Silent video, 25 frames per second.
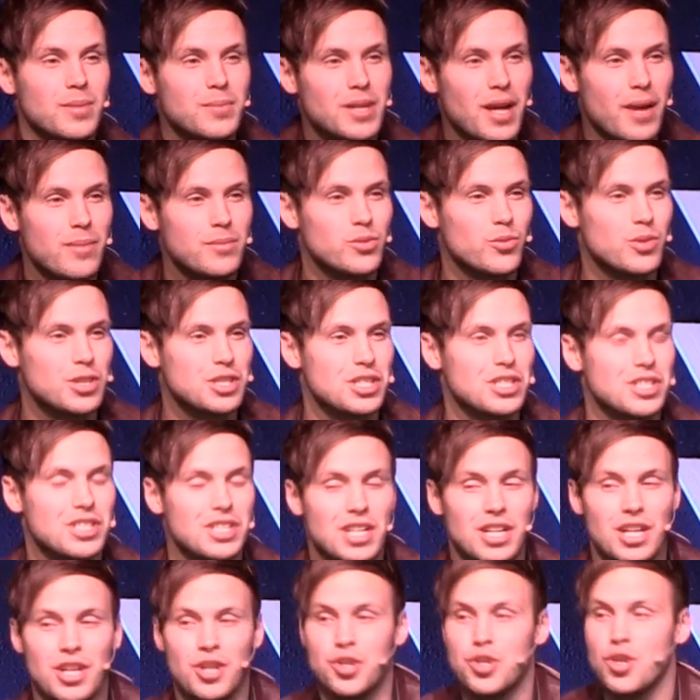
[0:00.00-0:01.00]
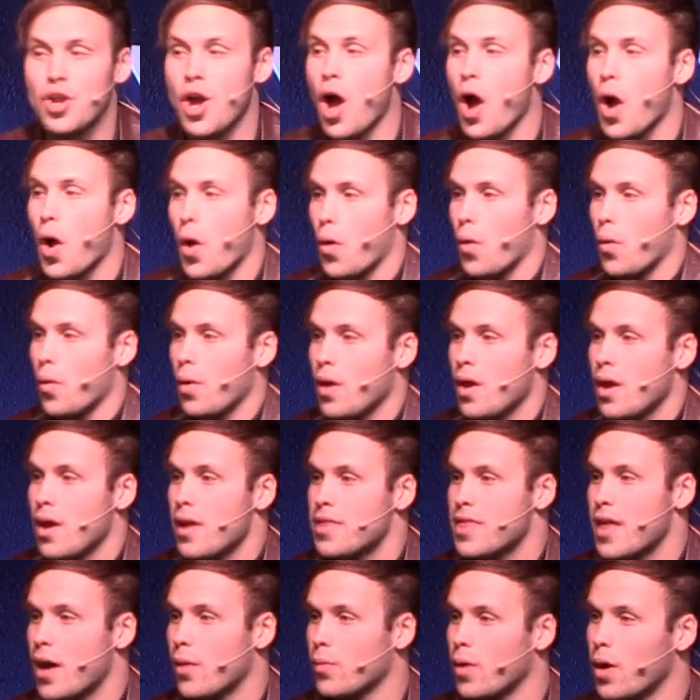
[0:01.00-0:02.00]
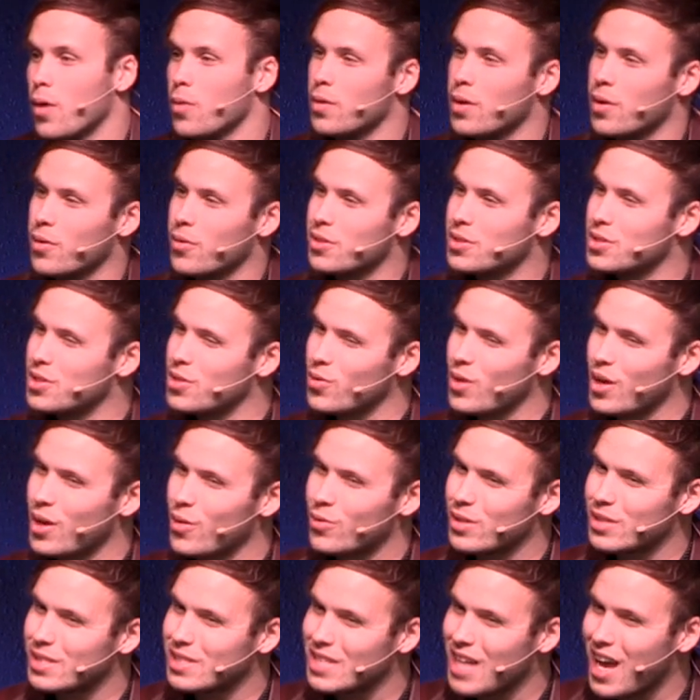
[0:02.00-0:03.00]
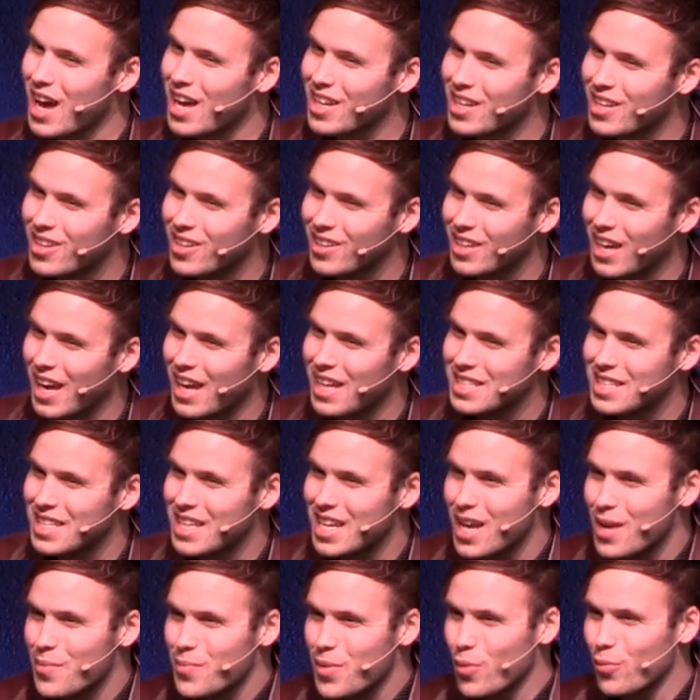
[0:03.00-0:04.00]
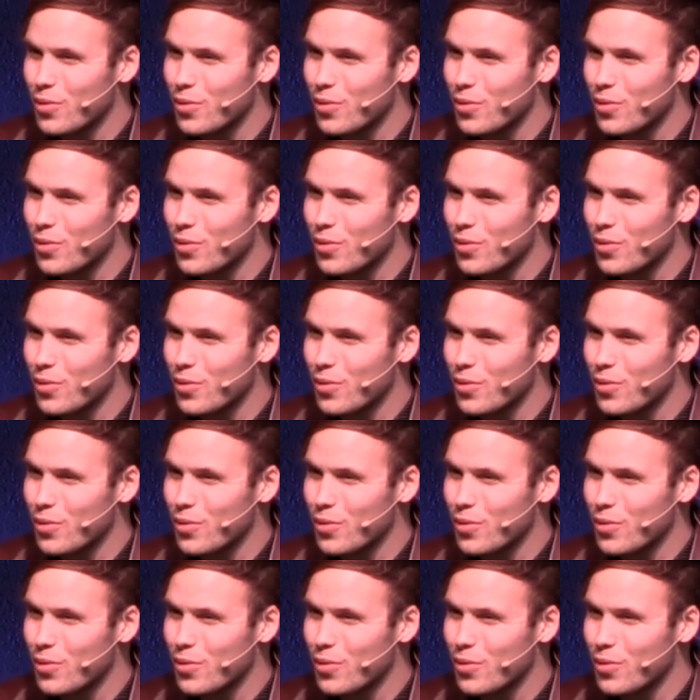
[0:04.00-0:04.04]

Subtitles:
Sometimes we just didn't know that what we were doing was not a good idea,